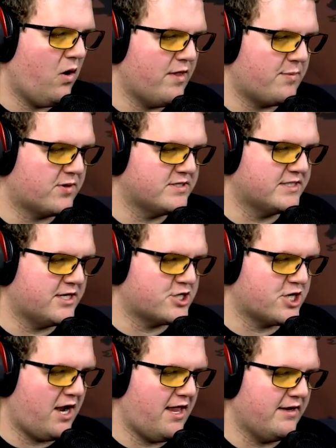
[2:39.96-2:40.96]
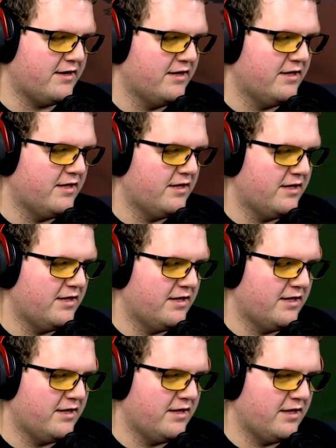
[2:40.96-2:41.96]
that person's getting shot at.
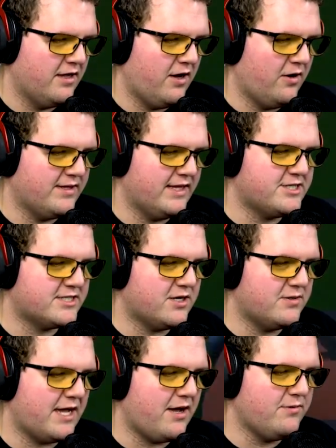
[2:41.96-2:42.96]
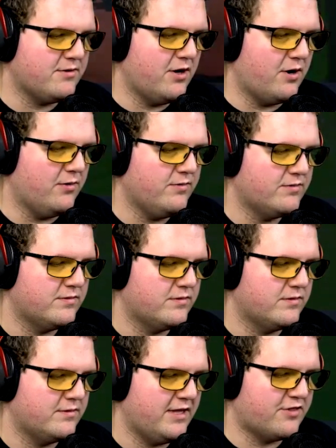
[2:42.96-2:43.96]
Oh, they just go down? No.
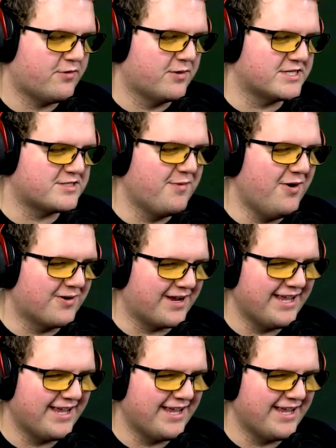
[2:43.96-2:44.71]
They threw a smoke. What,